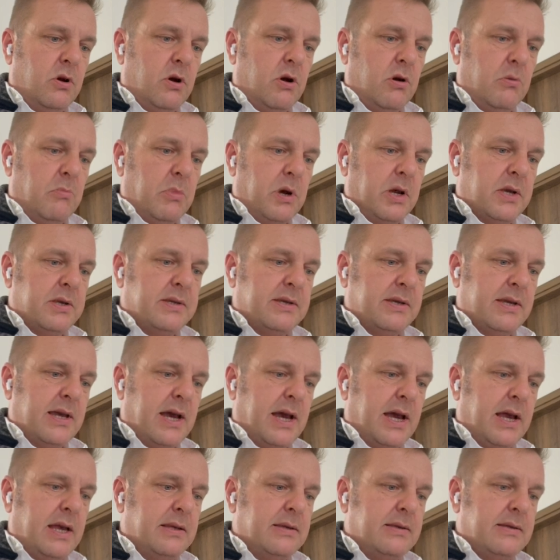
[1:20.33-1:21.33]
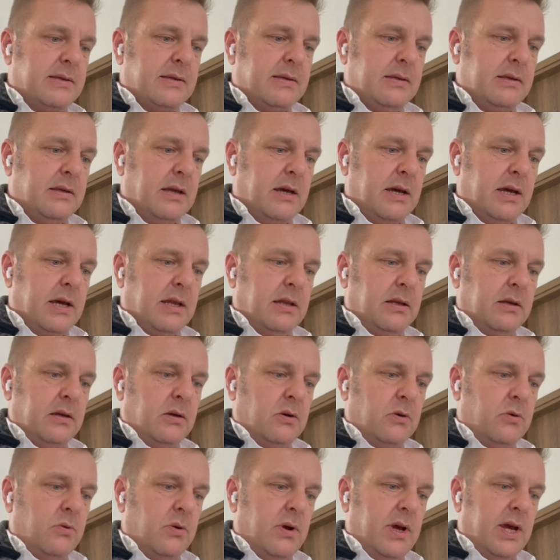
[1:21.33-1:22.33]
Thomas Hansen
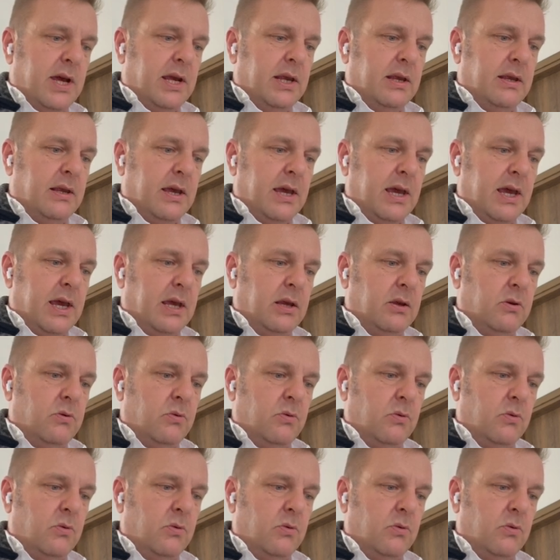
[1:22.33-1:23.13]
and create a